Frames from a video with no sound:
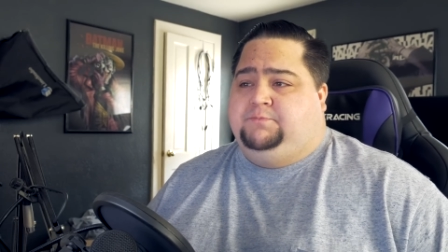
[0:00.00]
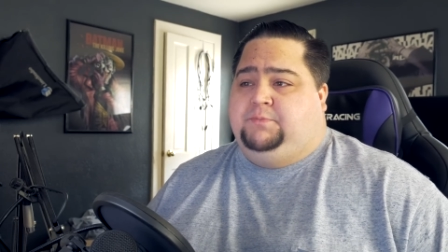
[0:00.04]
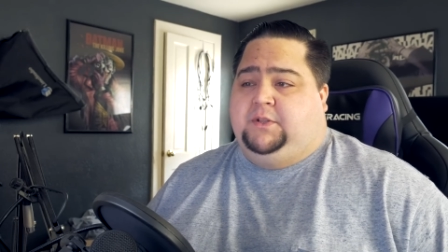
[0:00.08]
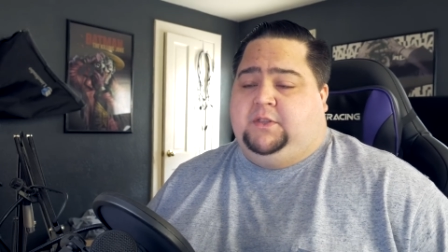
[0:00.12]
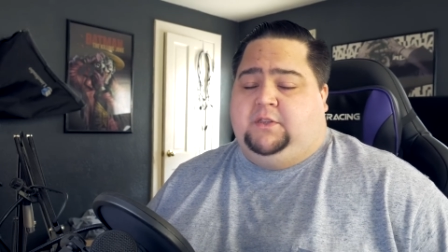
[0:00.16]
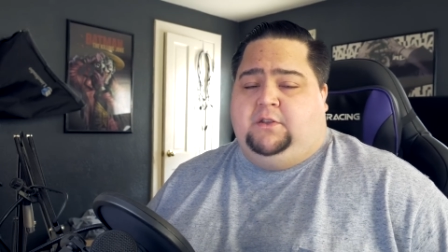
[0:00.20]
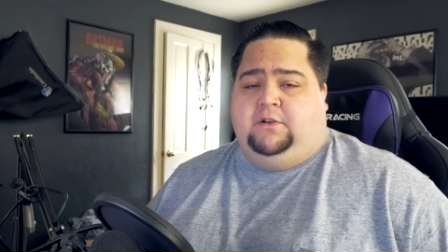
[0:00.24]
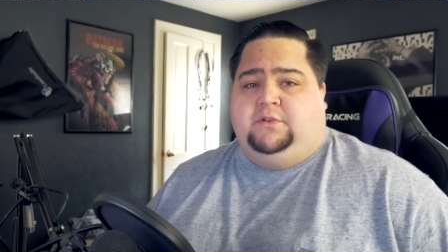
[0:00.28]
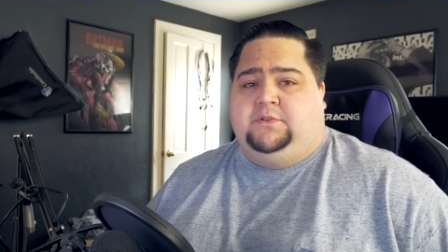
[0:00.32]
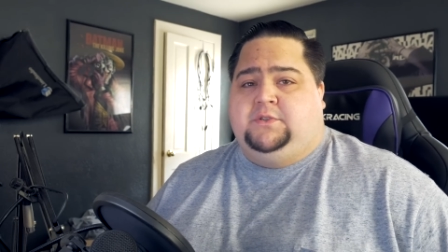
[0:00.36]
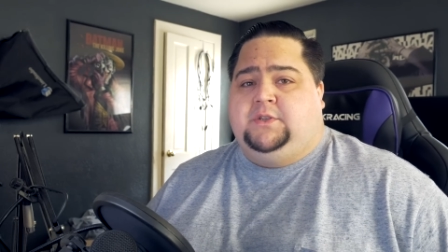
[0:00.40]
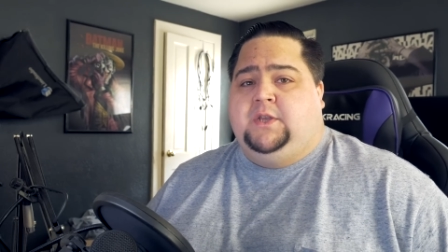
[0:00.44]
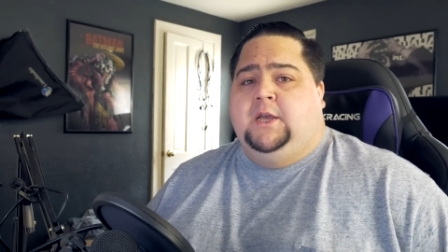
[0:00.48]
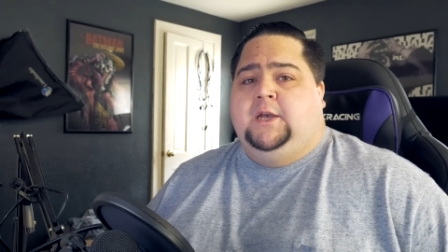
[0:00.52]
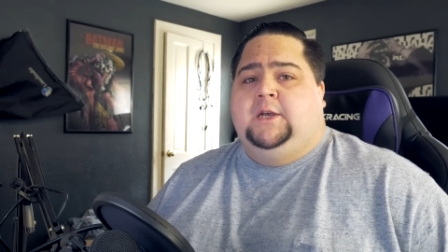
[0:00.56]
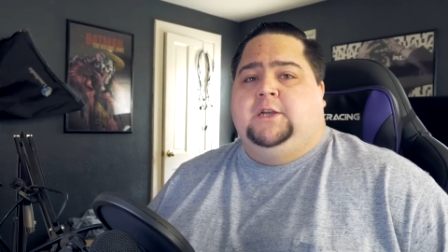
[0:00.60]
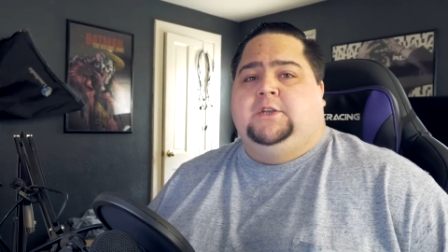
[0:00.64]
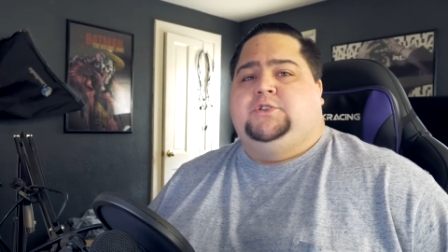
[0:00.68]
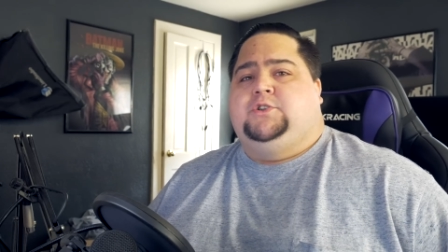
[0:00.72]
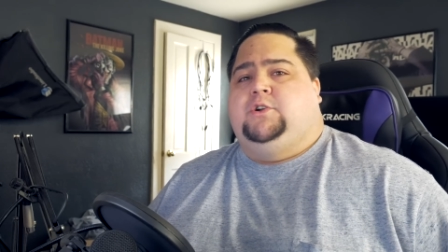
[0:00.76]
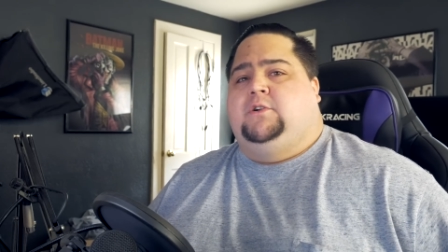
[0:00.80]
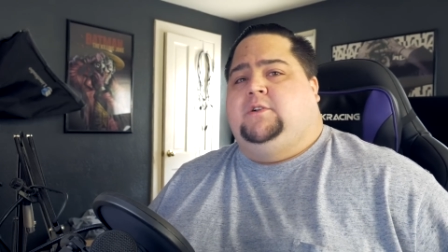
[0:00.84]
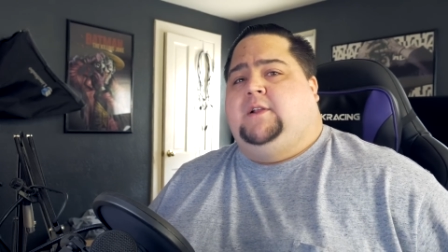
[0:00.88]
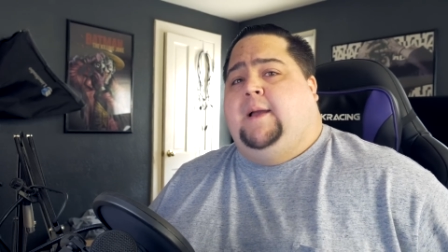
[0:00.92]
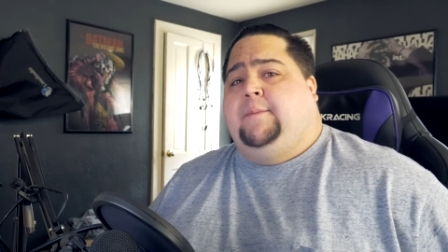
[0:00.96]
But there's
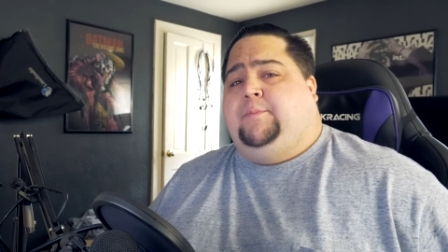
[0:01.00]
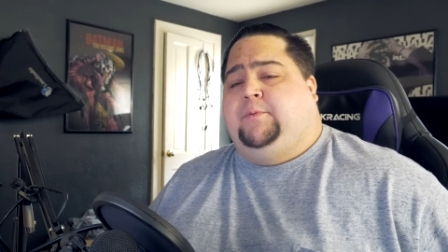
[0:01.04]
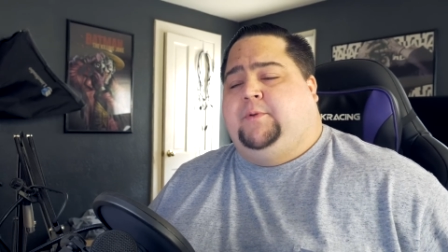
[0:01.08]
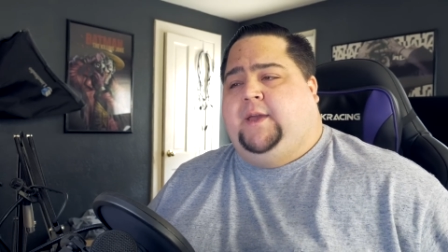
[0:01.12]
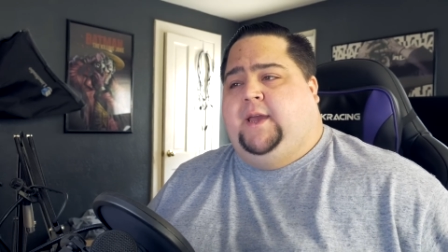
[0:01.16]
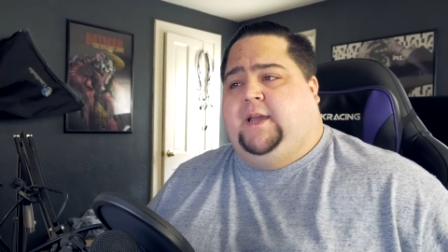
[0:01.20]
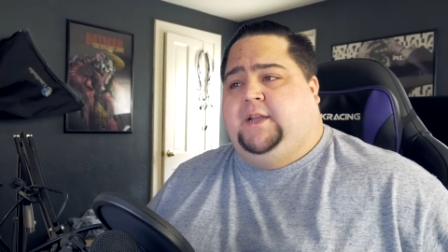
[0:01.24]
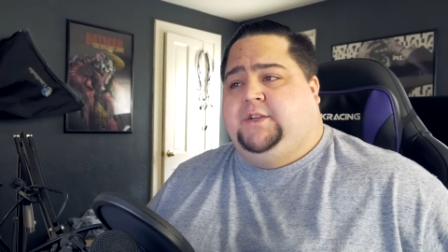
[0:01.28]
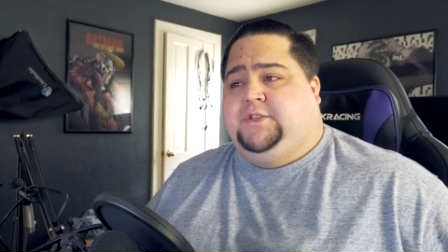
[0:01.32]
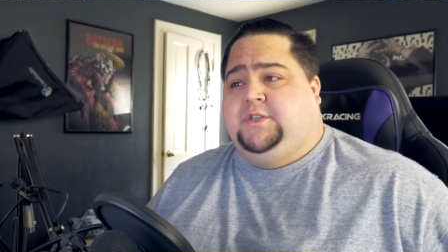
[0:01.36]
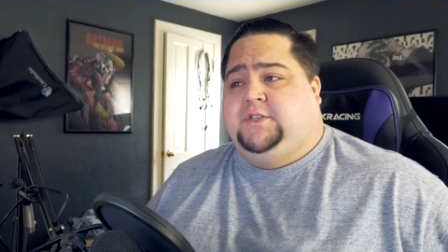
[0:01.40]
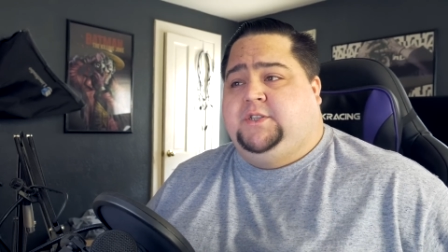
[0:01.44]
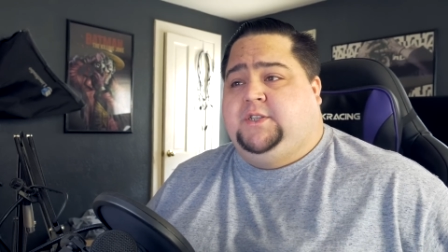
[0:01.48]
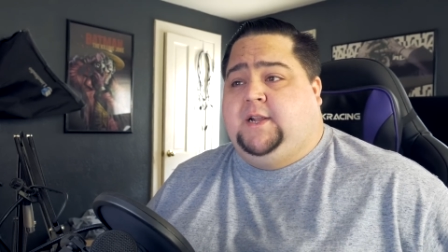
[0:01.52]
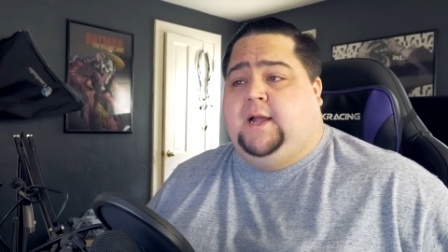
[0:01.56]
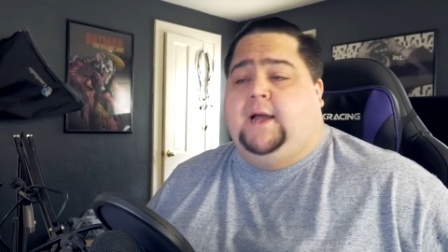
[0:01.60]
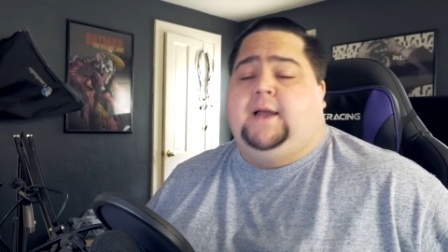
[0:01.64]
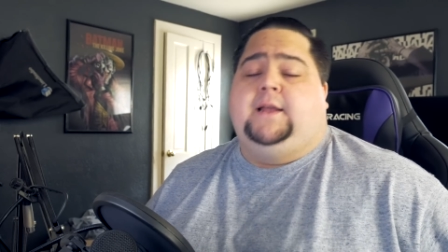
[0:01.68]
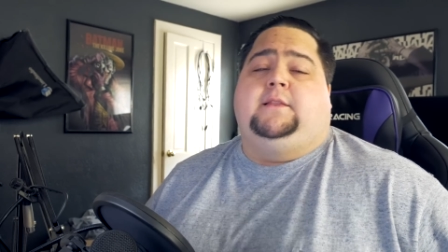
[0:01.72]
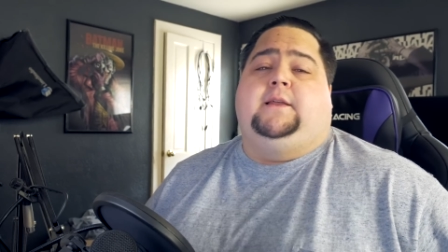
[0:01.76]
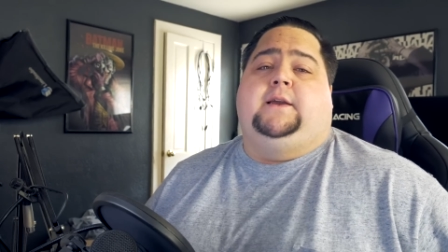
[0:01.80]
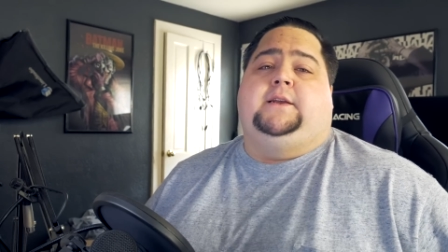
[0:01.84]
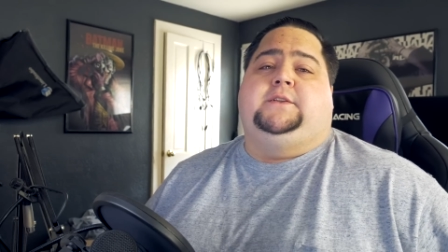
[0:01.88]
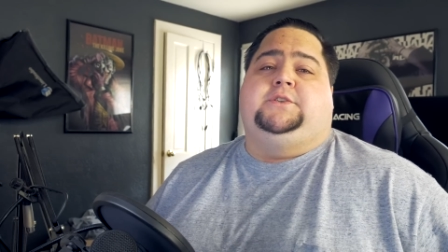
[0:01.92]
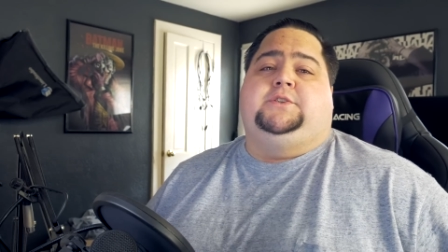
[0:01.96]
certain applications that I like